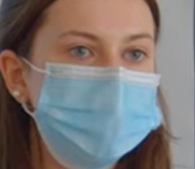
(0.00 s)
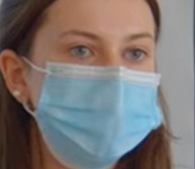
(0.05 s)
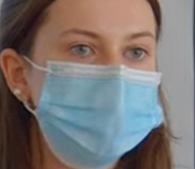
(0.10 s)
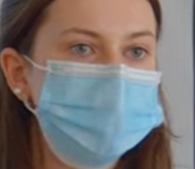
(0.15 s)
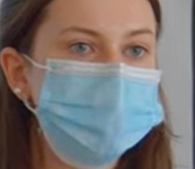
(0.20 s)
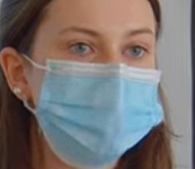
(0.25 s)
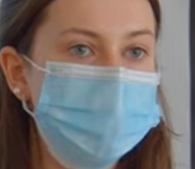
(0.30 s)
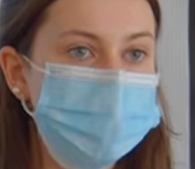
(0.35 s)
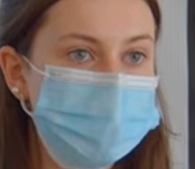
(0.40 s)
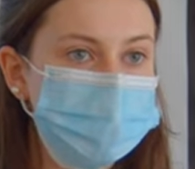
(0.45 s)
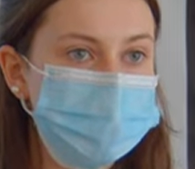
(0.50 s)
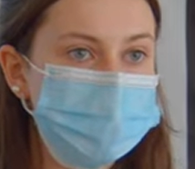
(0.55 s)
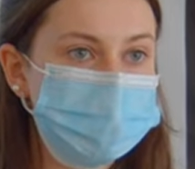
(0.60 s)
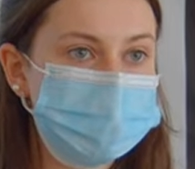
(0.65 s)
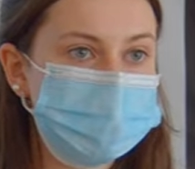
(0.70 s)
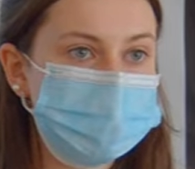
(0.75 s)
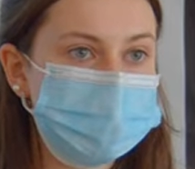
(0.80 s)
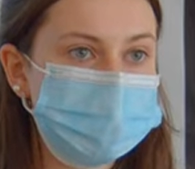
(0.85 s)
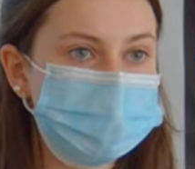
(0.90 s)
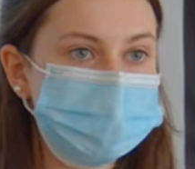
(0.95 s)

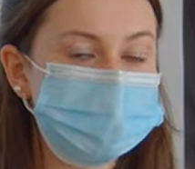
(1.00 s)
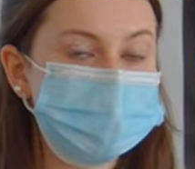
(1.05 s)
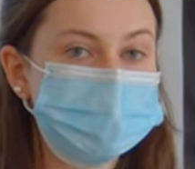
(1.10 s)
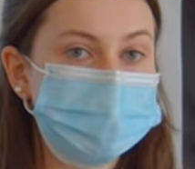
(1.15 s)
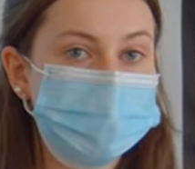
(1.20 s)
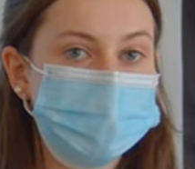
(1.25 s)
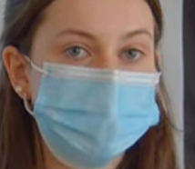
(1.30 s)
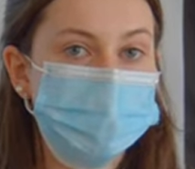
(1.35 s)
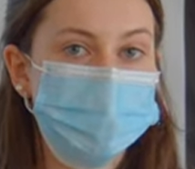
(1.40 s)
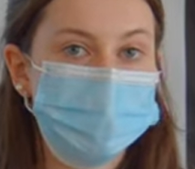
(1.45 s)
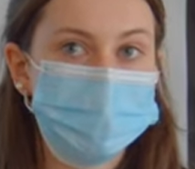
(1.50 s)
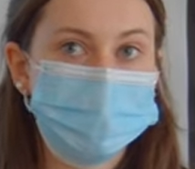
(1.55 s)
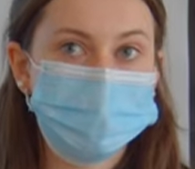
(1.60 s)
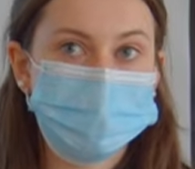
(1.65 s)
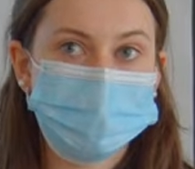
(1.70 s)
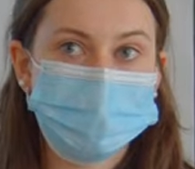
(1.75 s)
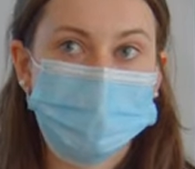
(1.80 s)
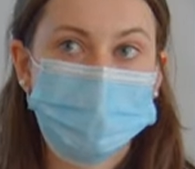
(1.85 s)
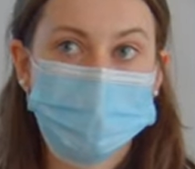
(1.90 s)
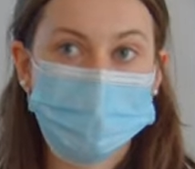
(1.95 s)
generally stay up in
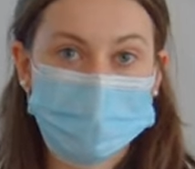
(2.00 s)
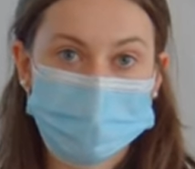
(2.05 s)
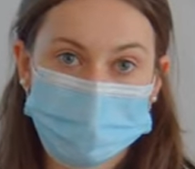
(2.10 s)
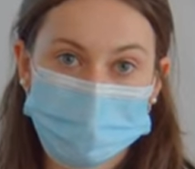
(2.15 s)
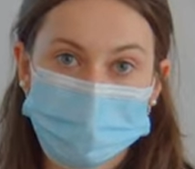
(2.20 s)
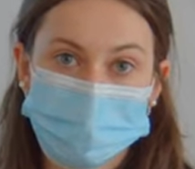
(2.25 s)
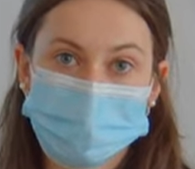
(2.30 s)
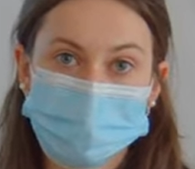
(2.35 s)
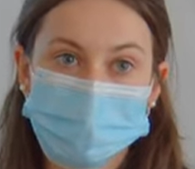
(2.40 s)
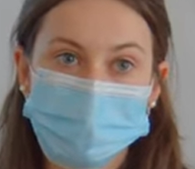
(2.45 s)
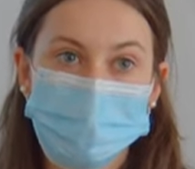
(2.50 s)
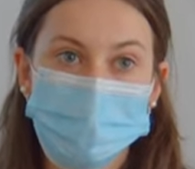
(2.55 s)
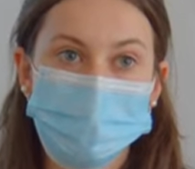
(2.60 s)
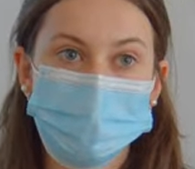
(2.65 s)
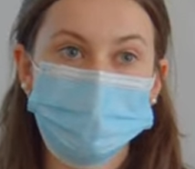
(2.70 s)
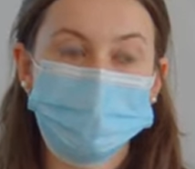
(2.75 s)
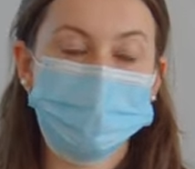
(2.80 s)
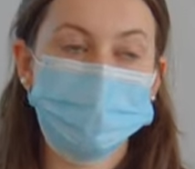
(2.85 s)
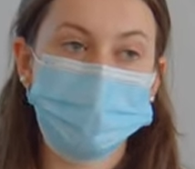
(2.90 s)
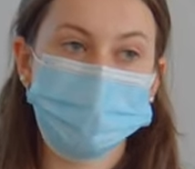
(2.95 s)
the canopy
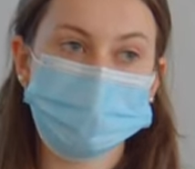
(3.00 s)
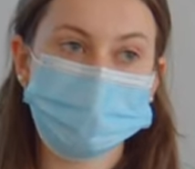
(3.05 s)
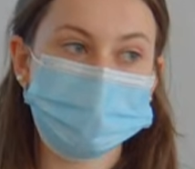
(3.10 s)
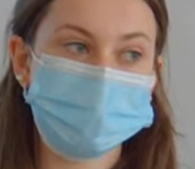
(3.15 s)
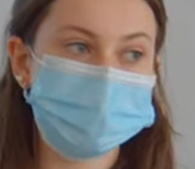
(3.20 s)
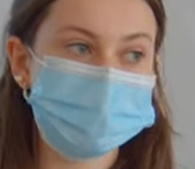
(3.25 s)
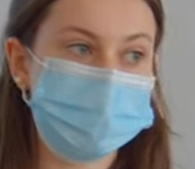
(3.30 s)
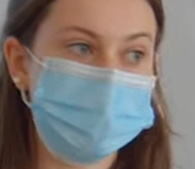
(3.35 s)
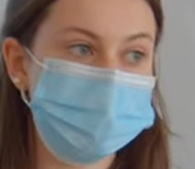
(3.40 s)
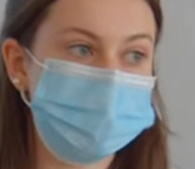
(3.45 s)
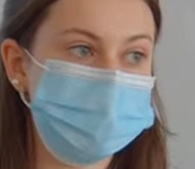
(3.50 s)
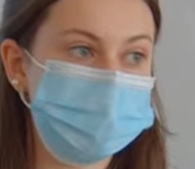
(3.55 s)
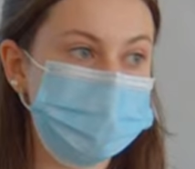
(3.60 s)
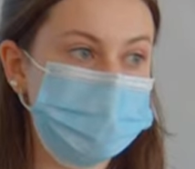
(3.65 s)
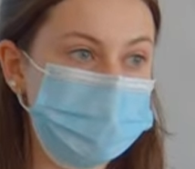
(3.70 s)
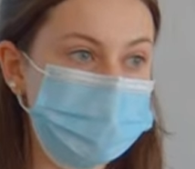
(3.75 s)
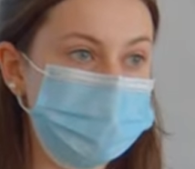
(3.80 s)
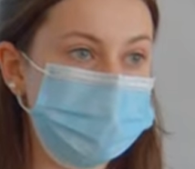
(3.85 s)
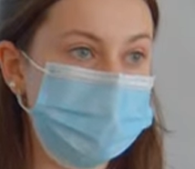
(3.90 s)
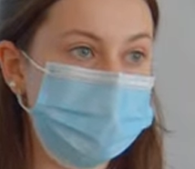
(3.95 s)
and they only come down to go
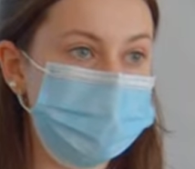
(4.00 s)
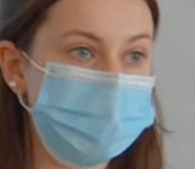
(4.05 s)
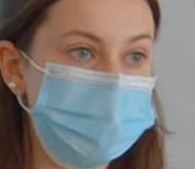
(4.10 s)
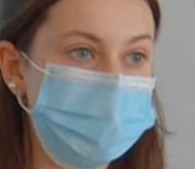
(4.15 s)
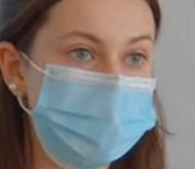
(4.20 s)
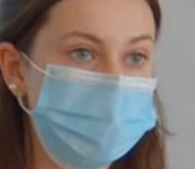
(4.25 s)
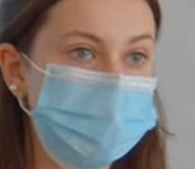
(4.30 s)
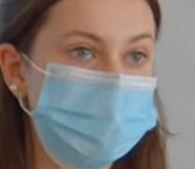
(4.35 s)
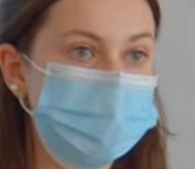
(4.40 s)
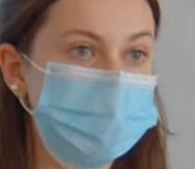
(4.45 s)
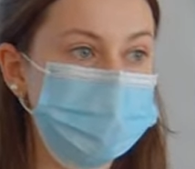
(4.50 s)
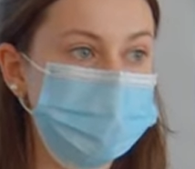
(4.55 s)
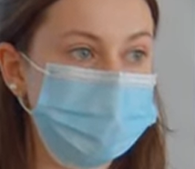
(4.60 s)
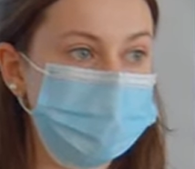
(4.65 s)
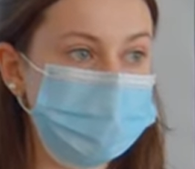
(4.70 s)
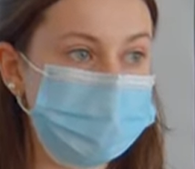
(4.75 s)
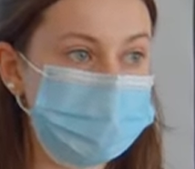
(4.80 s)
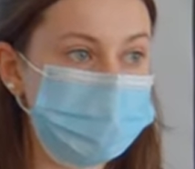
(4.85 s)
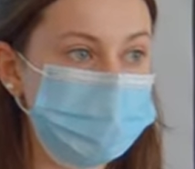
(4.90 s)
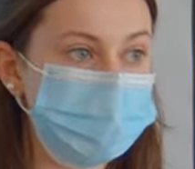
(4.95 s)
to the bathroom and go to
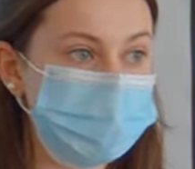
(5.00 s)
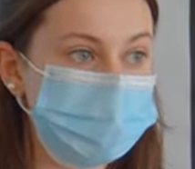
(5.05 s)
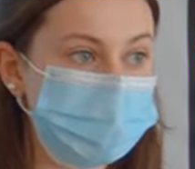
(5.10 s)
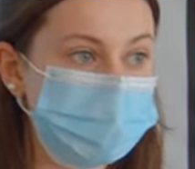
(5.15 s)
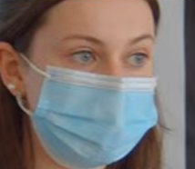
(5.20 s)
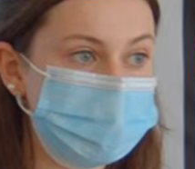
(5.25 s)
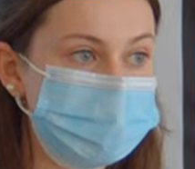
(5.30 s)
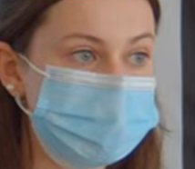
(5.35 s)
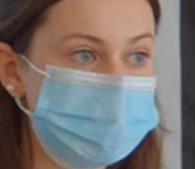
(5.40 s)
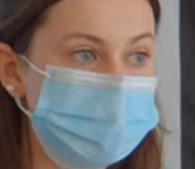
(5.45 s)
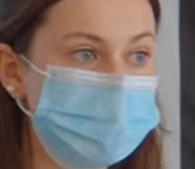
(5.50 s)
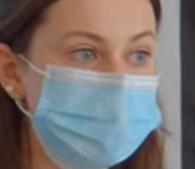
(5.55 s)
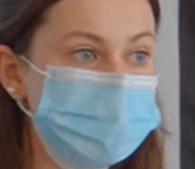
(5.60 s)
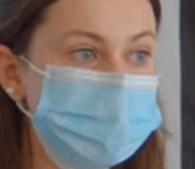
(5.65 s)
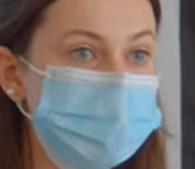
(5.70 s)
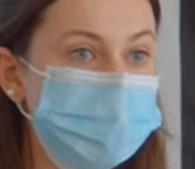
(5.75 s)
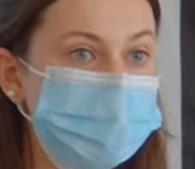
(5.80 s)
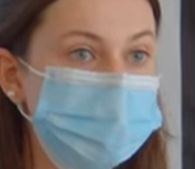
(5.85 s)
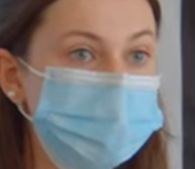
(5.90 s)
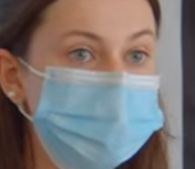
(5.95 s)
mineral licks. And
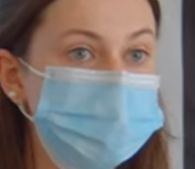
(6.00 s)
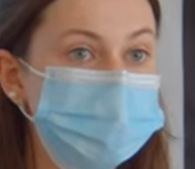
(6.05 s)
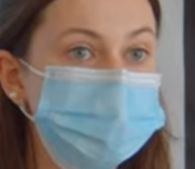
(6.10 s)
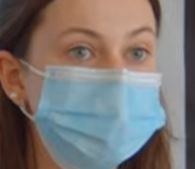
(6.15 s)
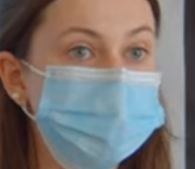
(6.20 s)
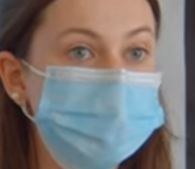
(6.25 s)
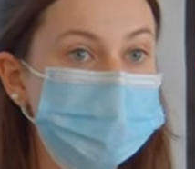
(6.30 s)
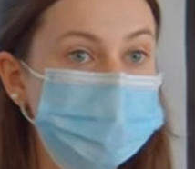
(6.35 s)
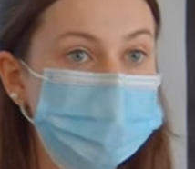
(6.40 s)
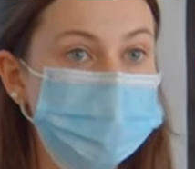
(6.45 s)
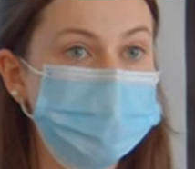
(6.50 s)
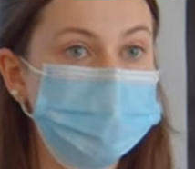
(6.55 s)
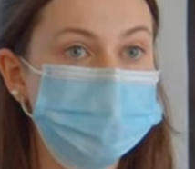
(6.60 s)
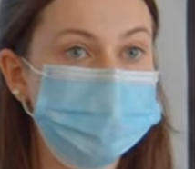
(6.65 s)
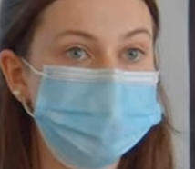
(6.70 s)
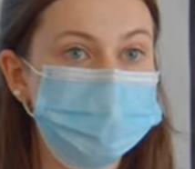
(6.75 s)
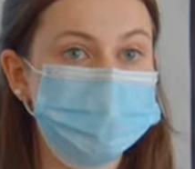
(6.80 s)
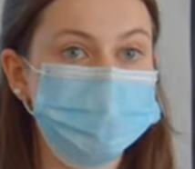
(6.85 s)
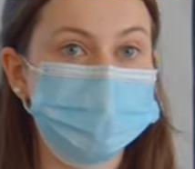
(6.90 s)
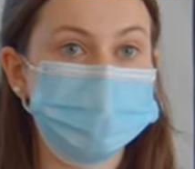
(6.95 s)
so it's super
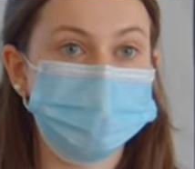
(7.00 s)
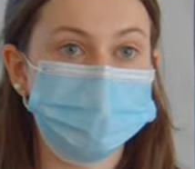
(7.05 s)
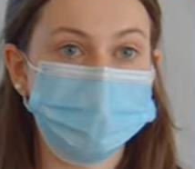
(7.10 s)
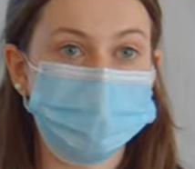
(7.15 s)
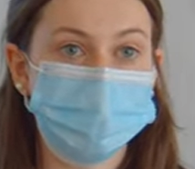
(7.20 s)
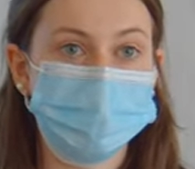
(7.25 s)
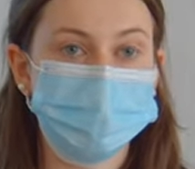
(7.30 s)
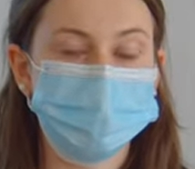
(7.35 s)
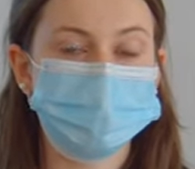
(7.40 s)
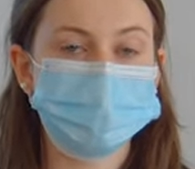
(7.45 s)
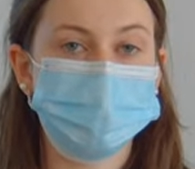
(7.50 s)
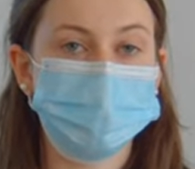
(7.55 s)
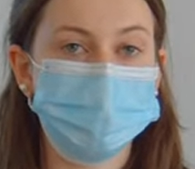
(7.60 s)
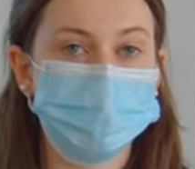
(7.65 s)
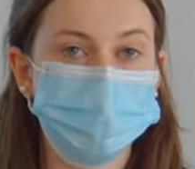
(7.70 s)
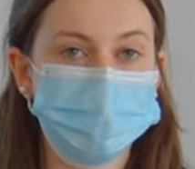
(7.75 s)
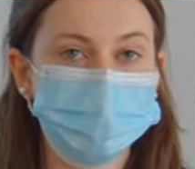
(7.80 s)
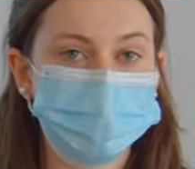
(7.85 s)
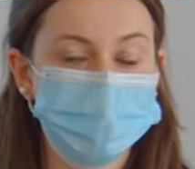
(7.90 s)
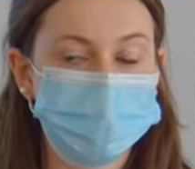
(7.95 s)
unusual and rare to
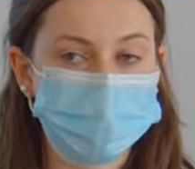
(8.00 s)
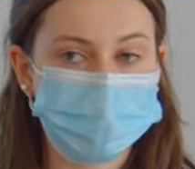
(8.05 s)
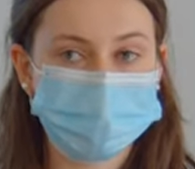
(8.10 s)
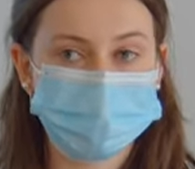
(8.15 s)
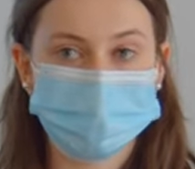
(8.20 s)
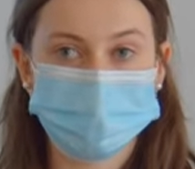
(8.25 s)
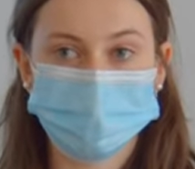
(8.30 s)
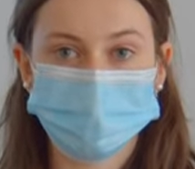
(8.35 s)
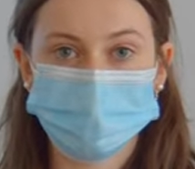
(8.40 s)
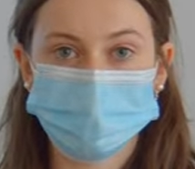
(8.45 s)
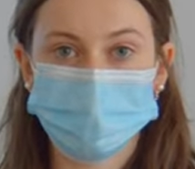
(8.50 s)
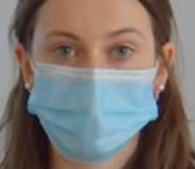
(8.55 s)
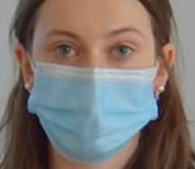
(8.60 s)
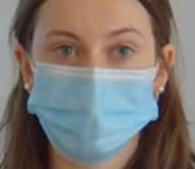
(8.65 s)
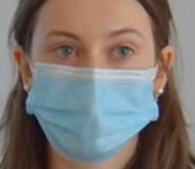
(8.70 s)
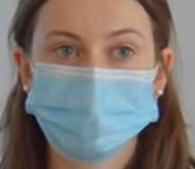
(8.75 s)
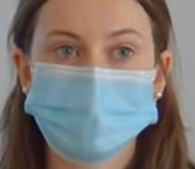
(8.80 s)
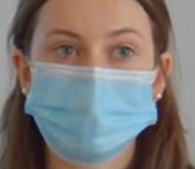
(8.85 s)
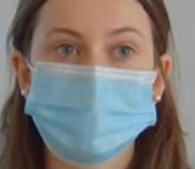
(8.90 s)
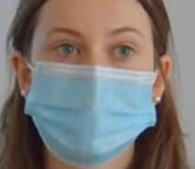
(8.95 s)
have photos of
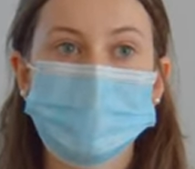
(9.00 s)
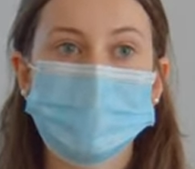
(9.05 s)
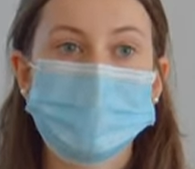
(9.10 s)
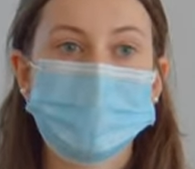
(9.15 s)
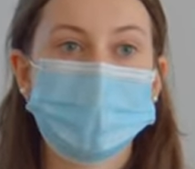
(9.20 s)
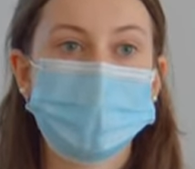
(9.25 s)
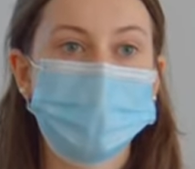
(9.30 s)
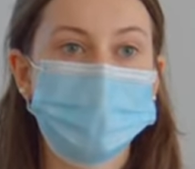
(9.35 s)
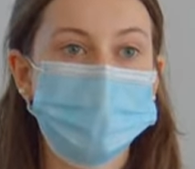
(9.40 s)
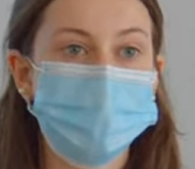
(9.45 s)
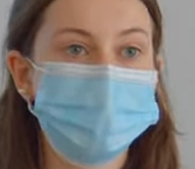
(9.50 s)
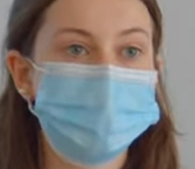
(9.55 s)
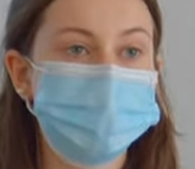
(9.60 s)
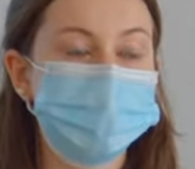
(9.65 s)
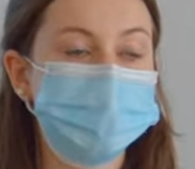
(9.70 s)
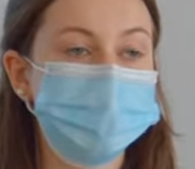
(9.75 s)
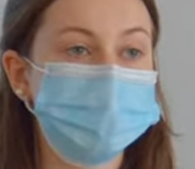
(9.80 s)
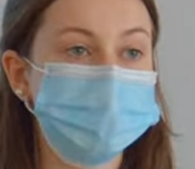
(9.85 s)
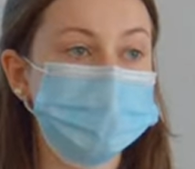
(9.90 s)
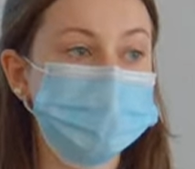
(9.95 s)
sloths and
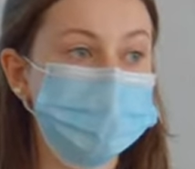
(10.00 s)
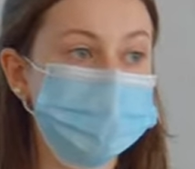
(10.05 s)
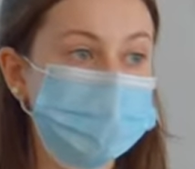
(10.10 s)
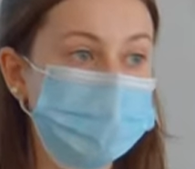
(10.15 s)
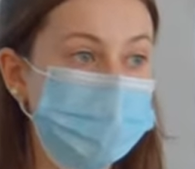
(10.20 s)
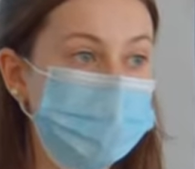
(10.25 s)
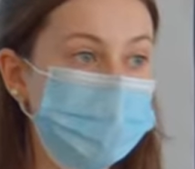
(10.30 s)
it was a great